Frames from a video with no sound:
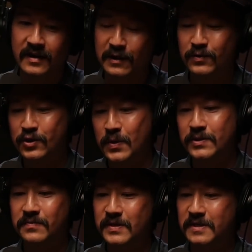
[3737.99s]
Like we're
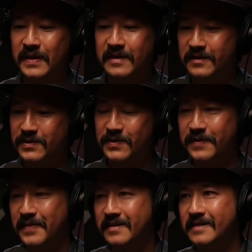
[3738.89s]
supposed to be spending a certain
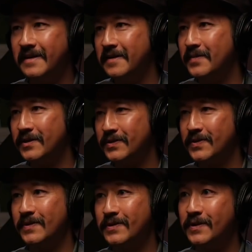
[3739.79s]
amount of time on a
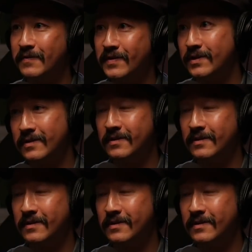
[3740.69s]
certain service.